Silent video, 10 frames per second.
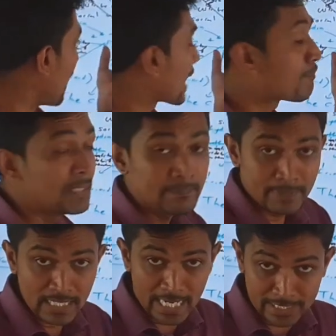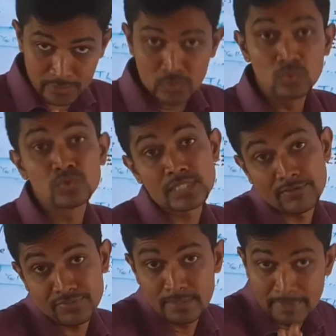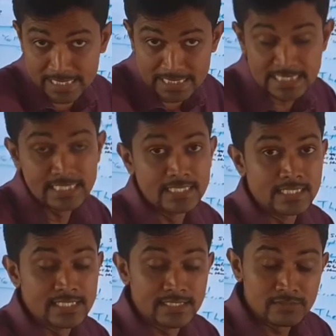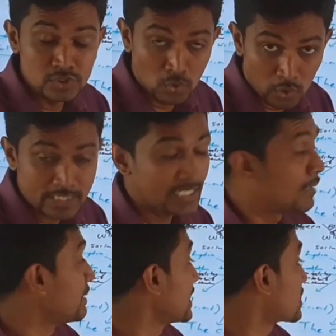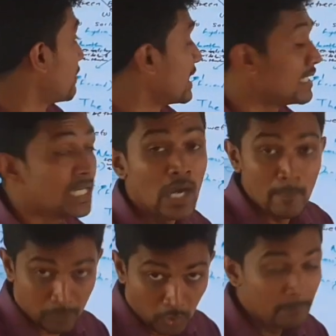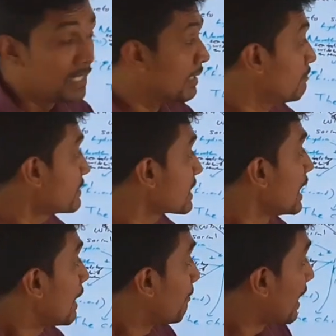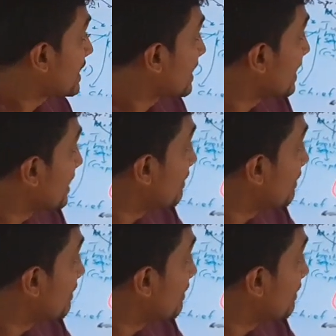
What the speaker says: black people had to suffer many shortcomings, many problems. But